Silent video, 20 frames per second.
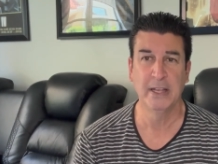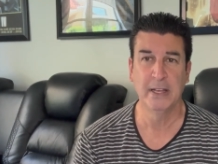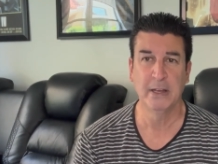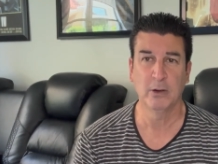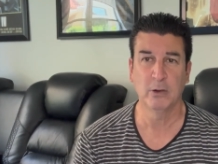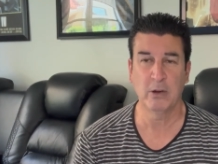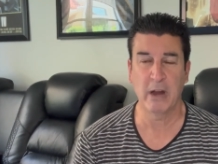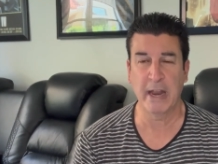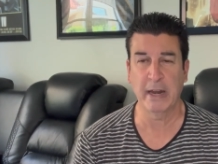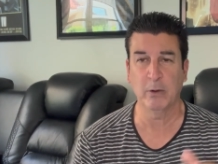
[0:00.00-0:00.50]

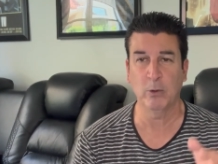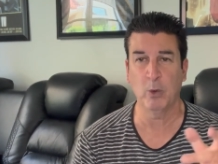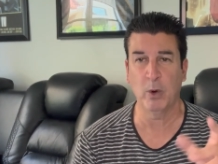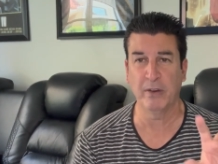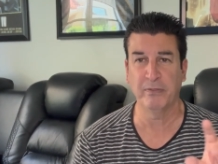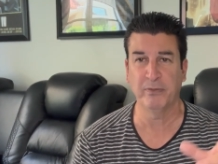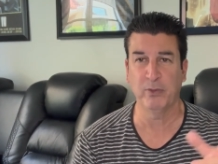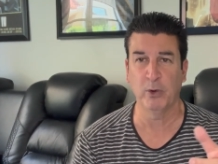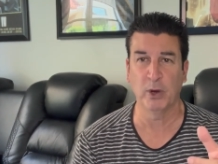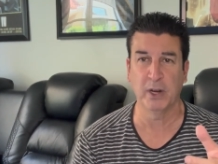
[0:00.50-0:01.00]
right?
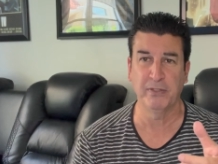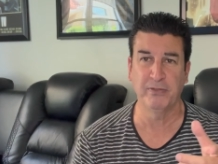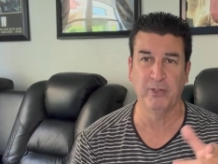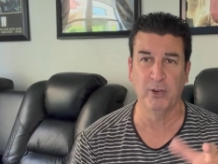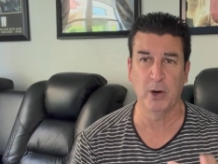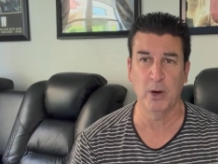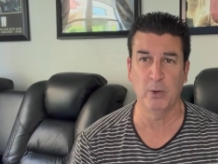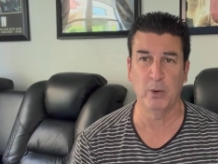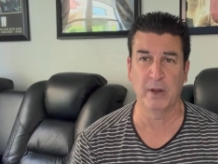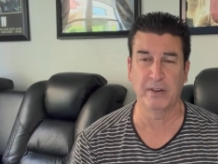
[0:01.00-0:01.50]

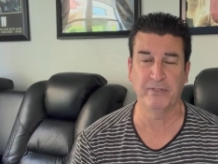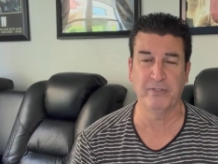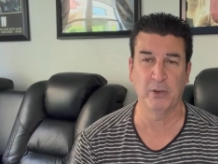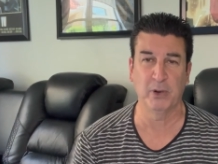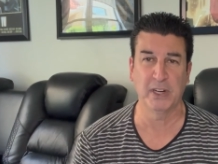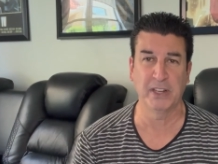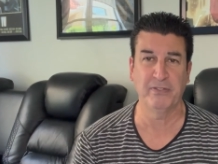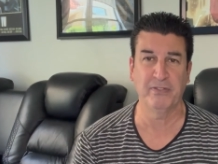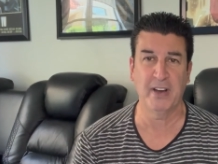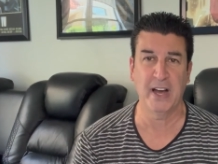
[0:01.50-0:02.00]
144,
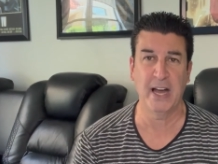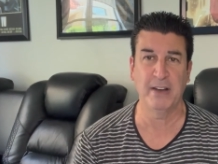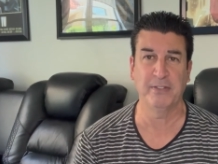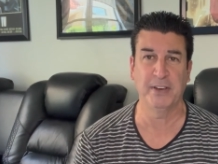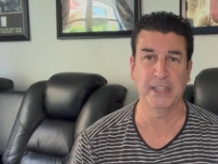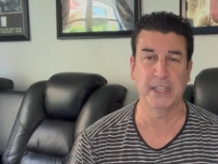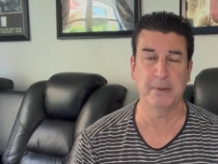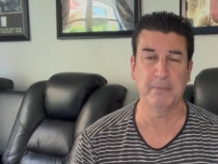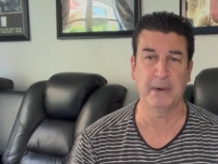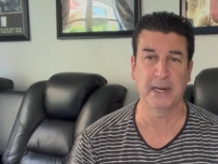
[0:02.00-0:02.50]
145
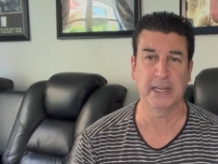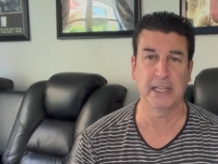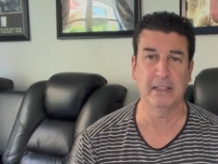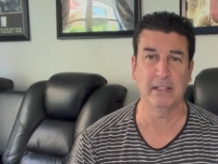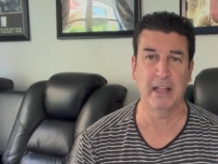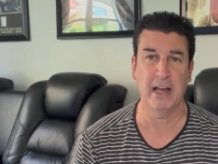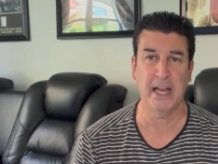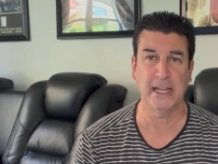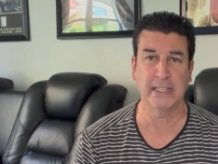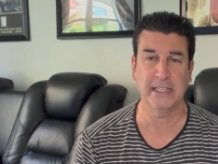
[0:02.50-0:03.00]
on the money
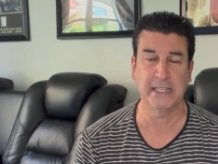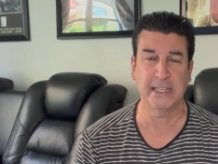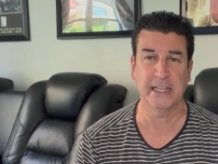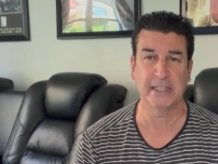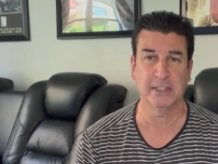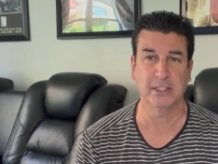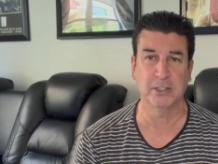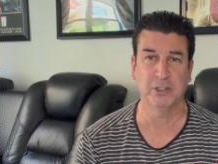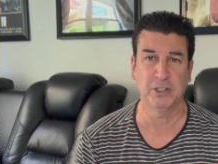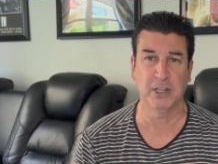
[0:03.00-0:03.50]
line to
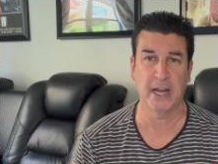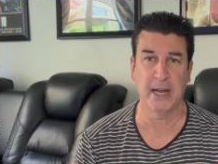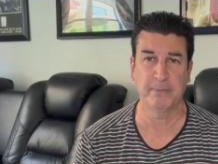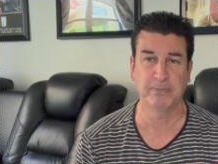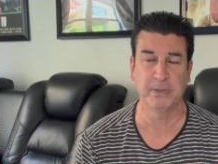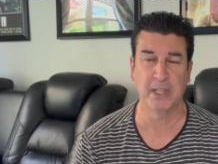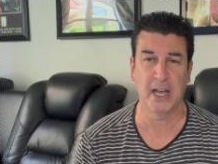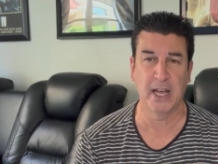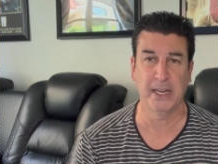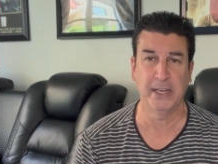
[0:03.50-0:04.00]
get the
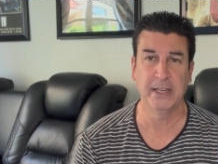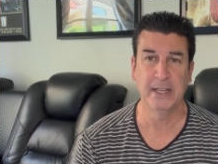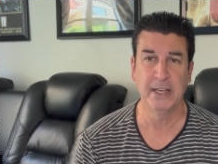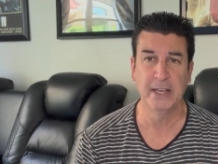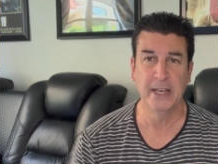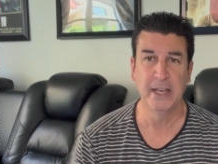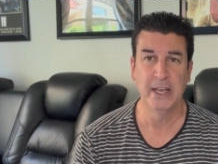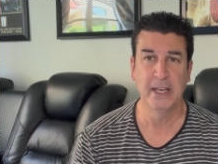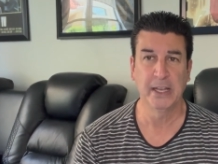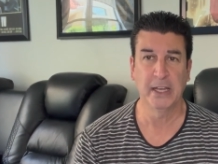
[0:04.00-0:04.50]
job done.
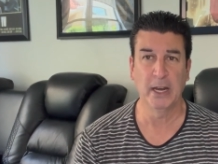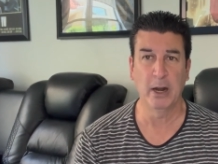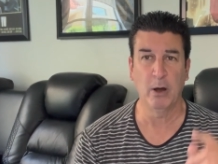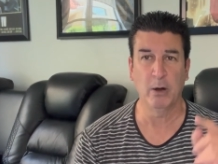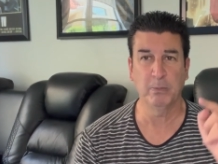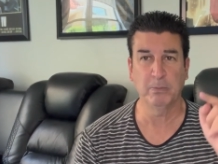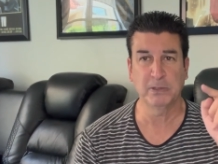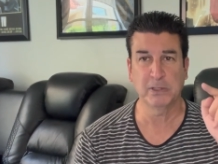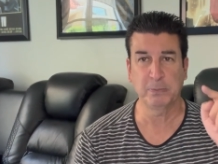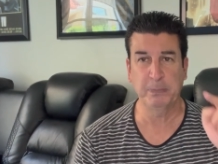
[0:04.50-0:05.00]
You
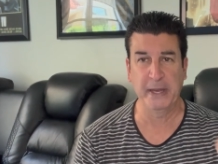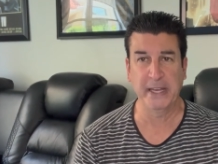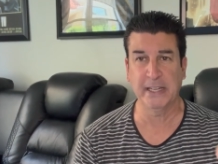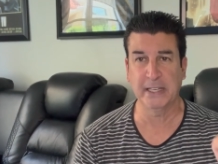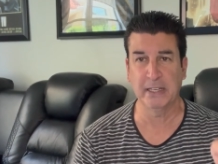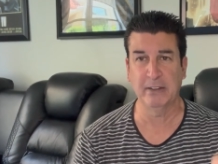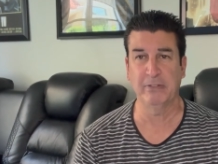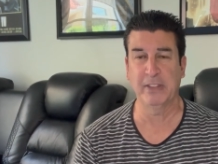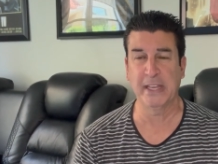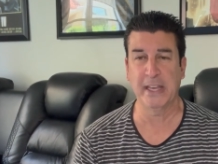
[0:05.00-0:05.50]
know,
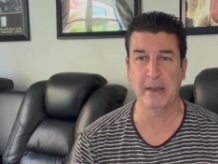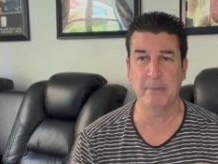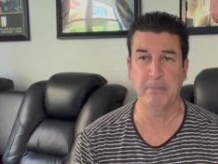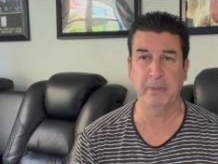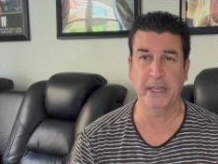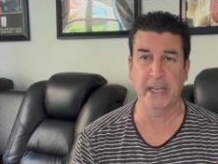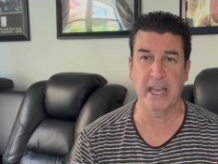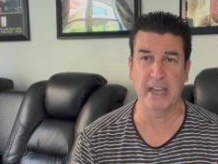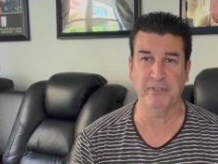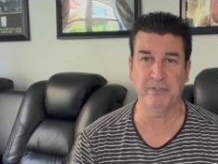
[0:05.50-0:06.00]
speaking of the
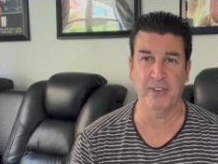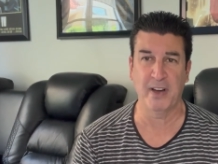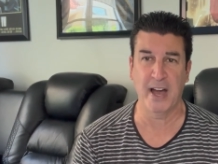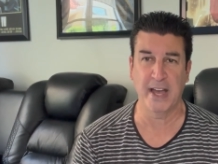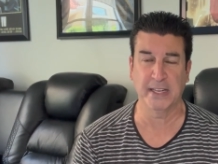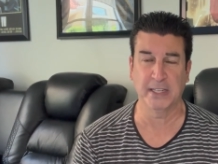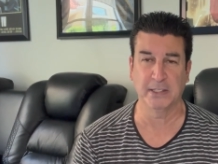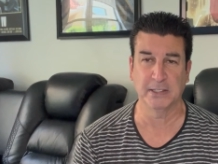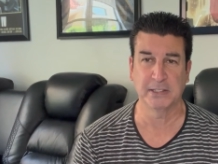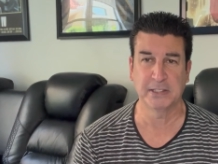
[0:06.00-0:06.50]
NBA
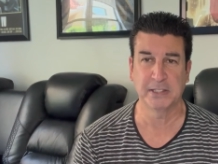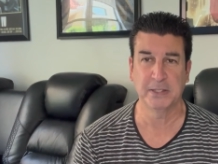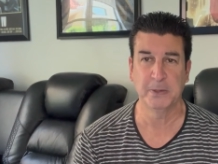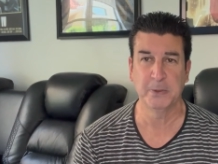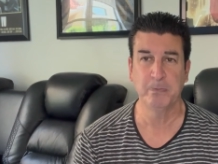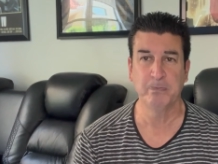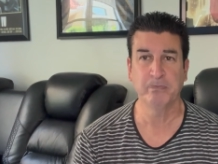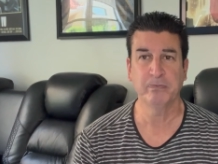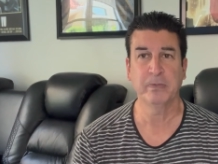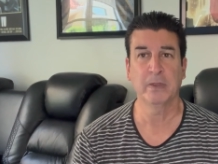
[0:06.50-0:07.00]
Finals,
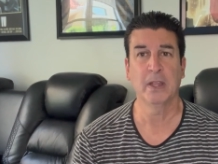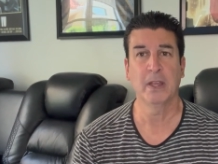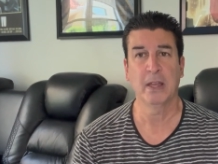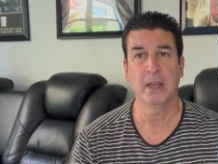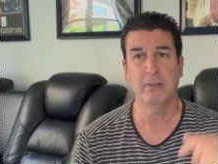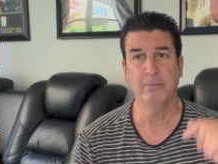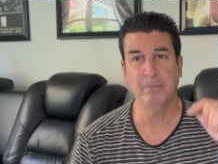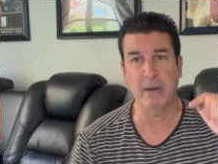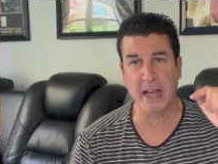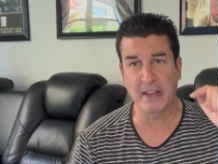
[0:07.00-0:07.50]

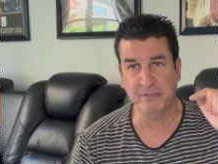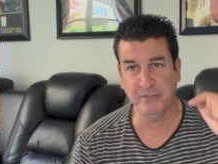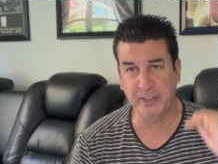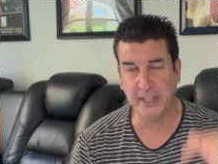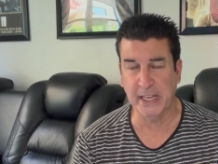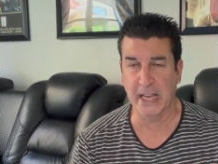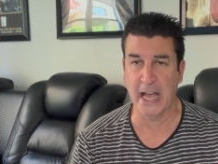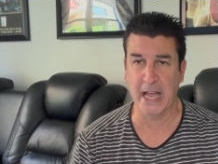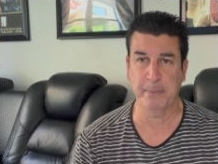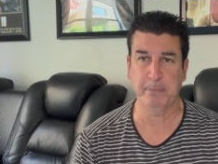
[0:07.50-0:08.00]
my
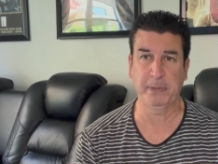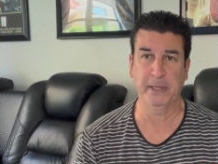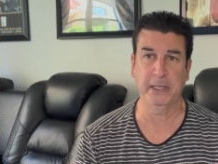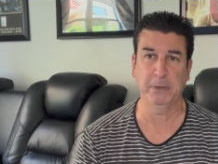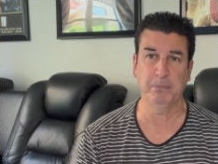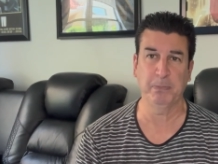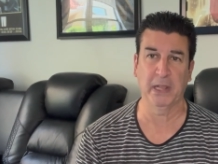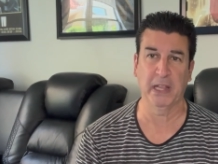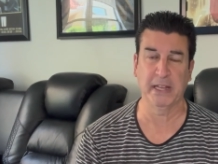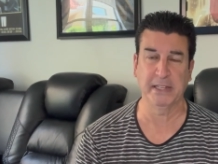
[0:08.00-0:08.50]

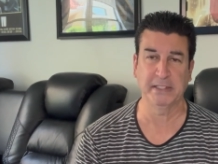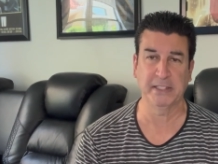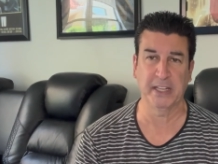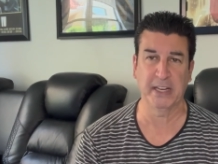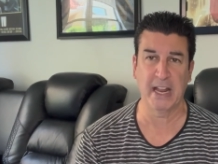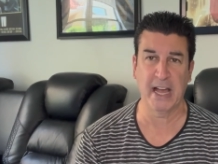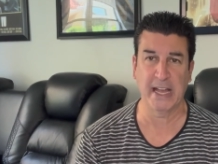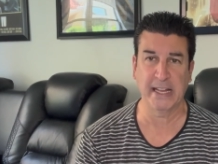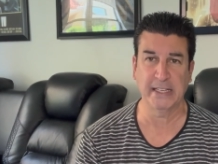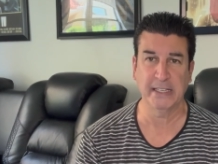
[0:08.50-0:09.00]
VIP play
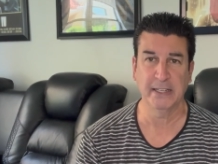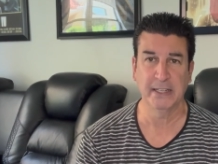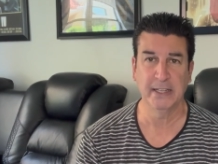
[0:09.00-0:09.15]
tonight.